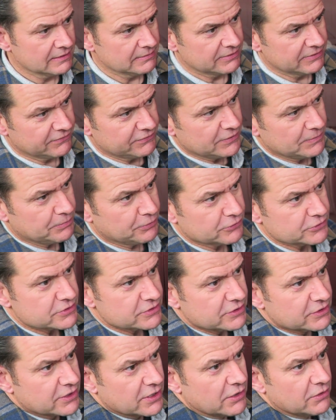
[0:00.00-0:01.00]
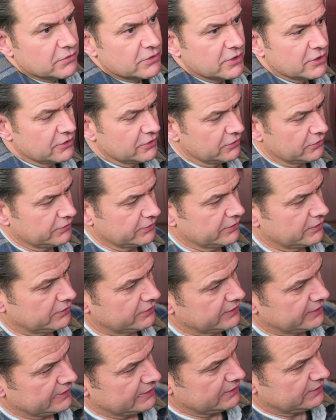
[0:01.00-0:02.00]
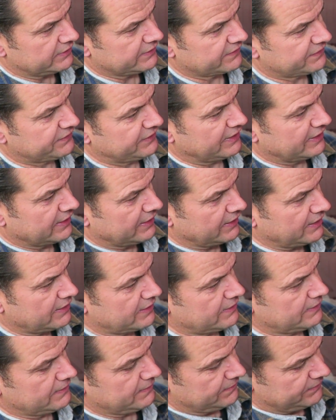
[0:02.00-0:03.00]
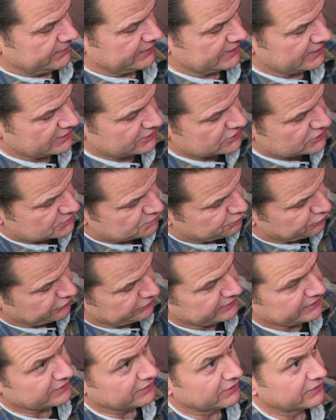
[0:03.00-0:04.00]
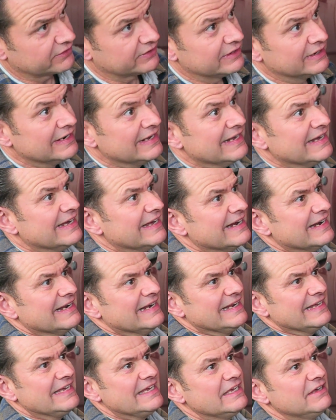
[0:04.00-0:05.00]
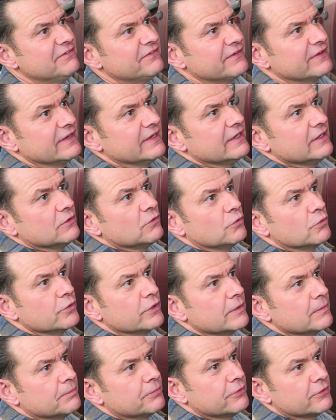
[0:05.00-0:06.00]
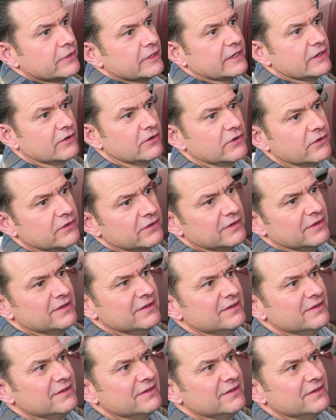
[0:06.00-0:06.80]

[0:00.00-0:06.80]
But if you put some coconut oil on it like that, now you can just put it on and leave it, or you can put it on,